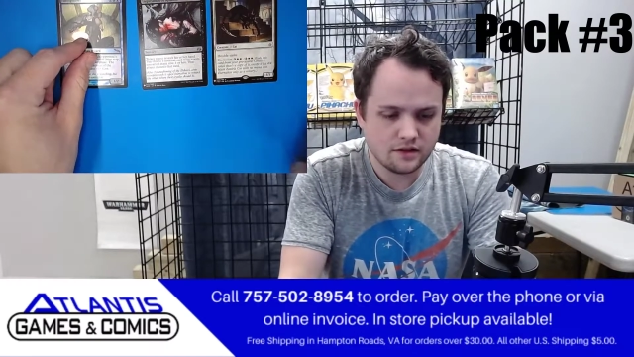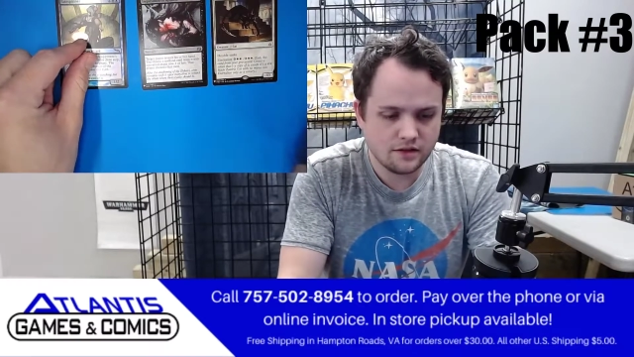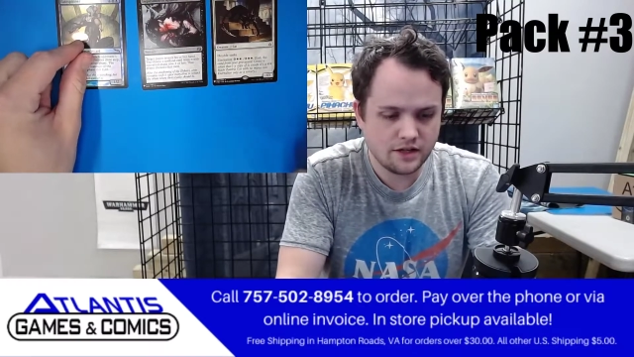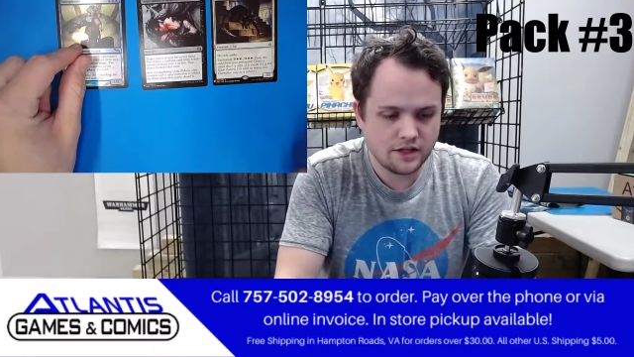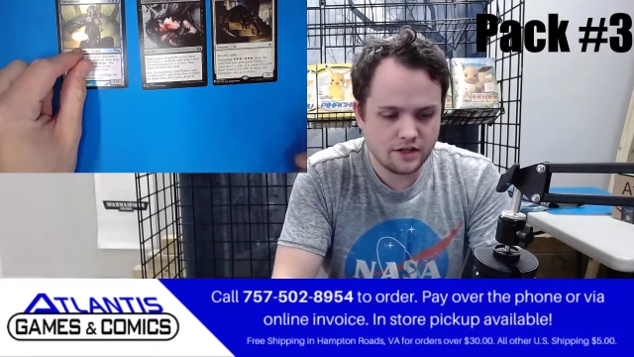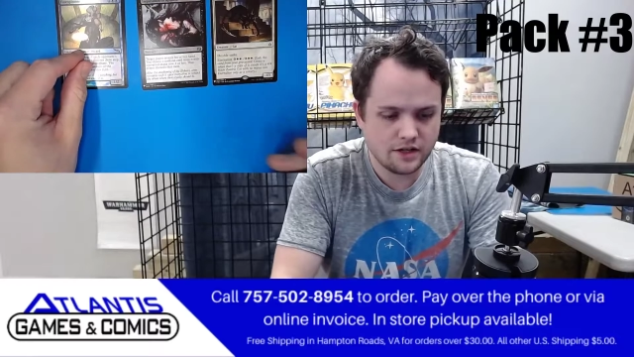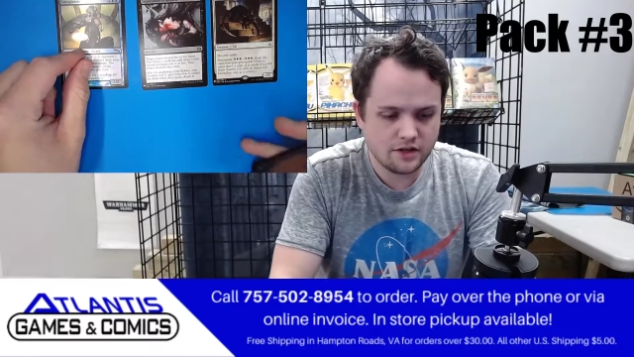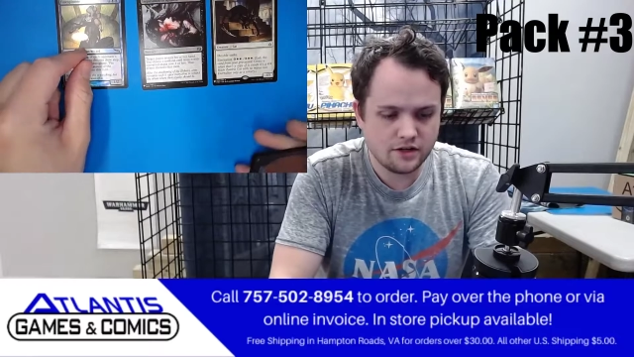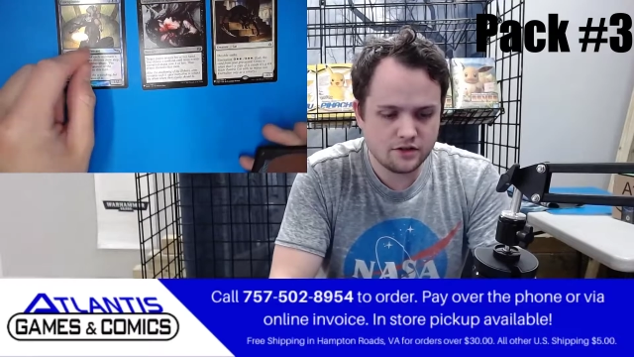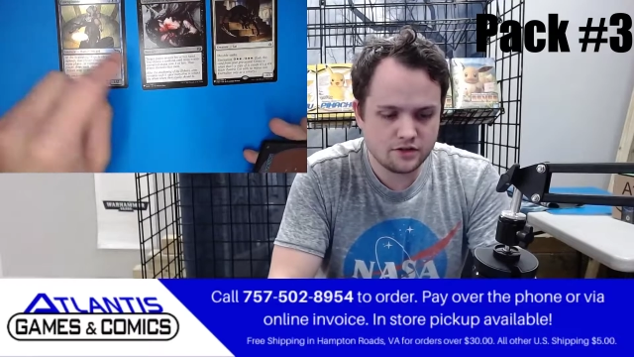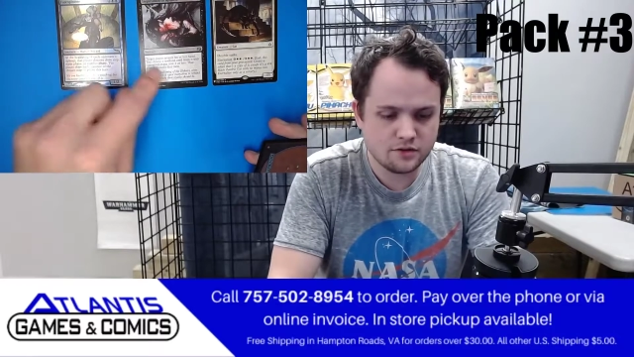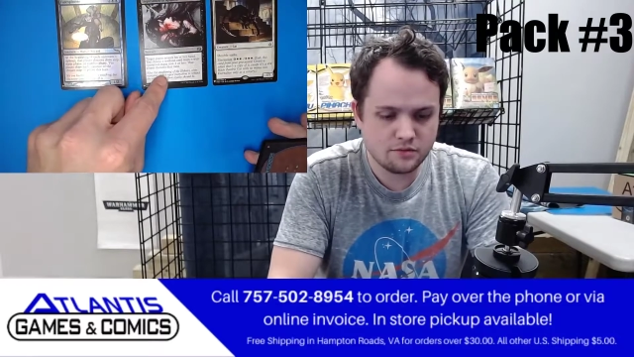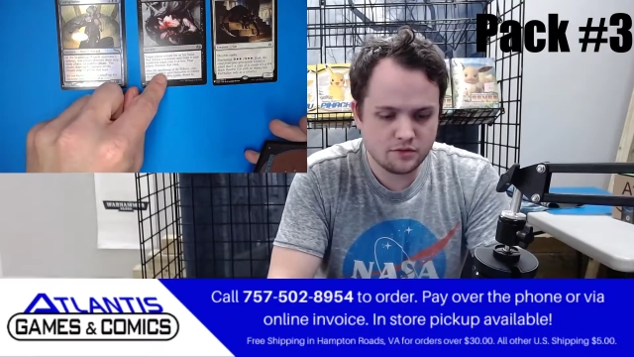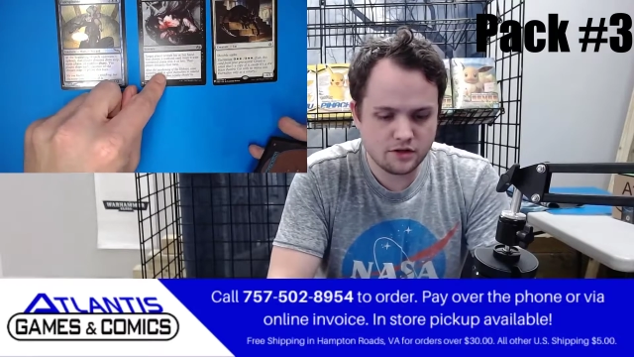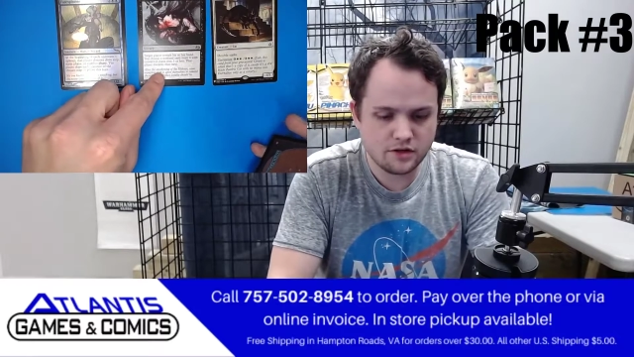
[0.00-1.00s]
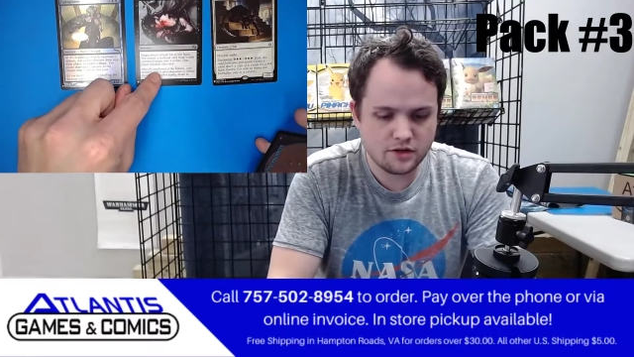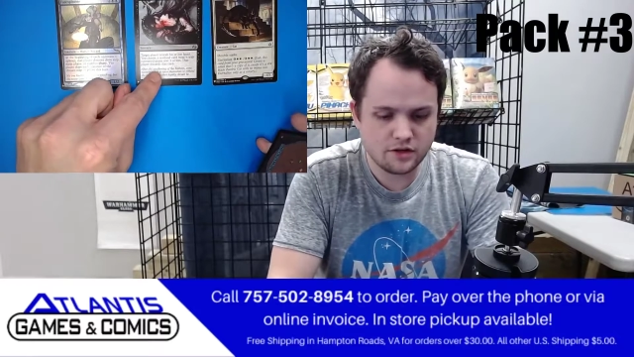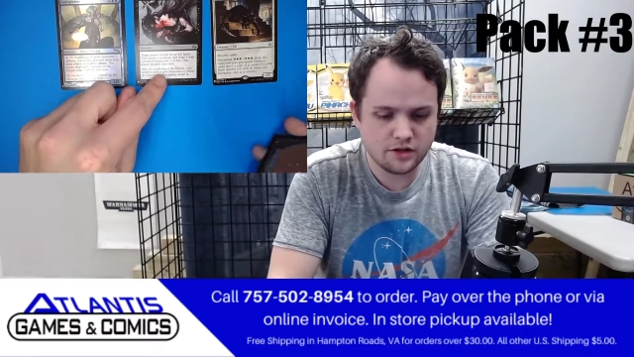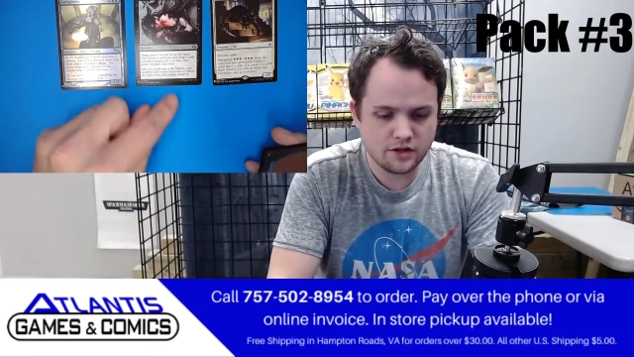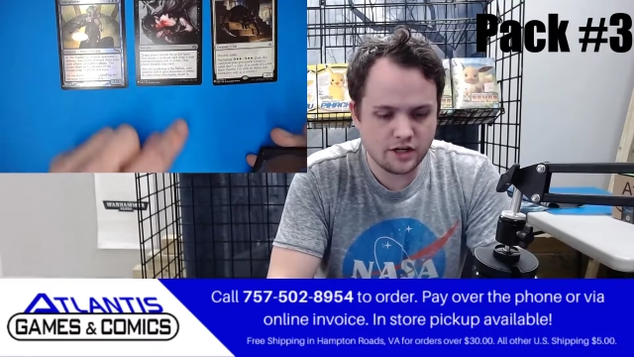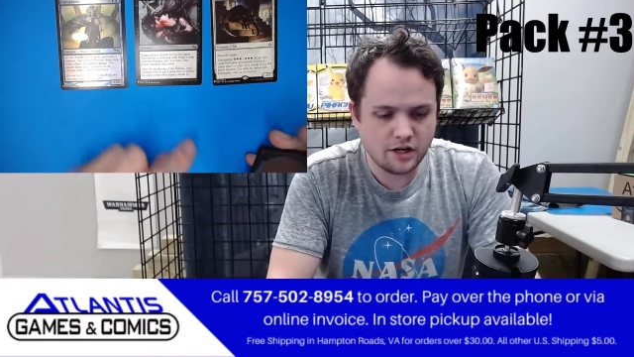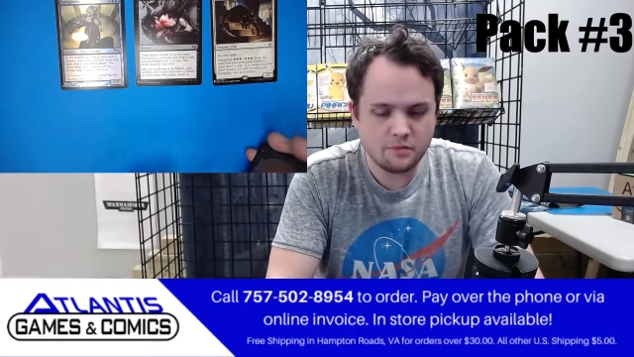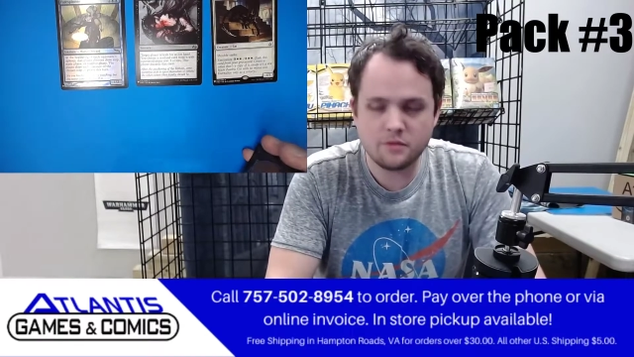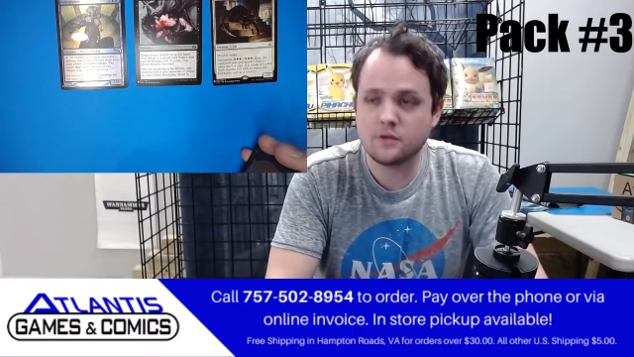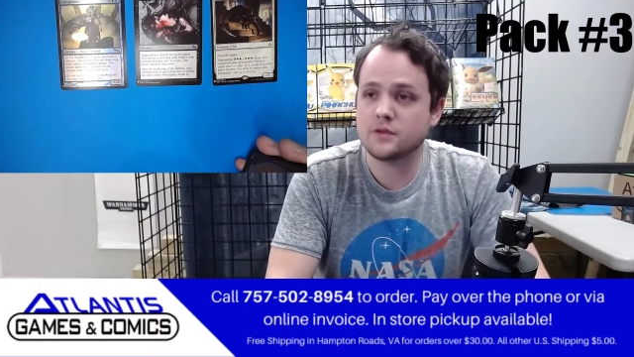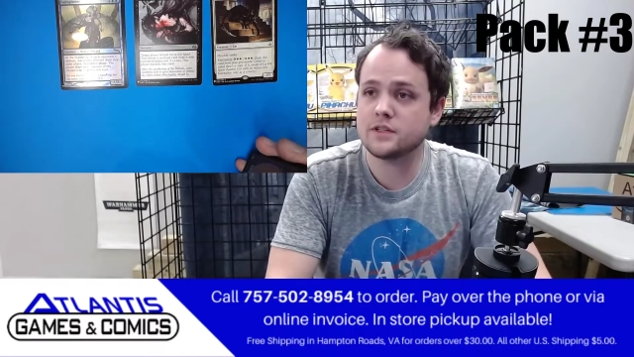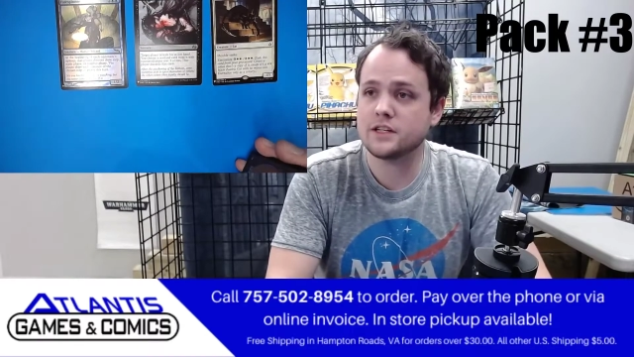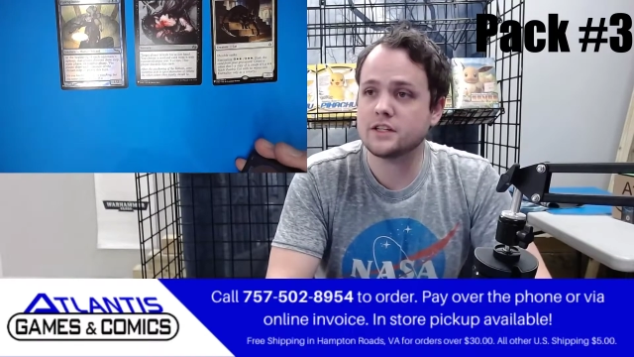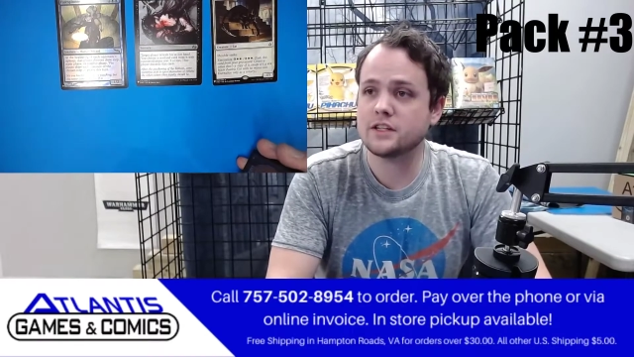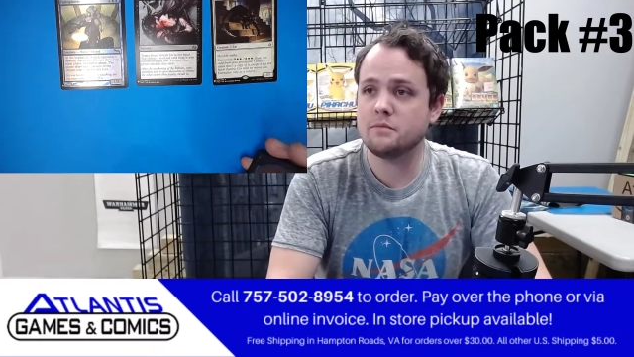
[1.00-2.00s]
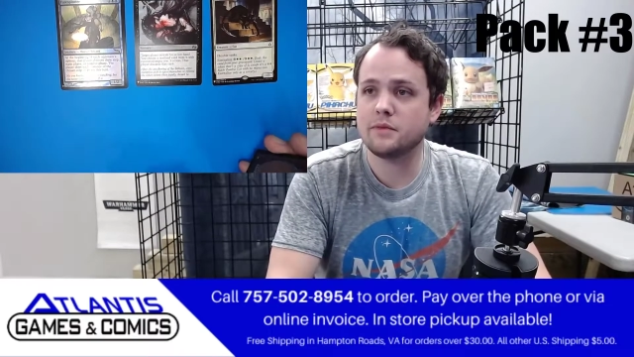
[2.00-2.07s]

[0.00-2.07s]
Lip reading: Awesome. The uncommon was actually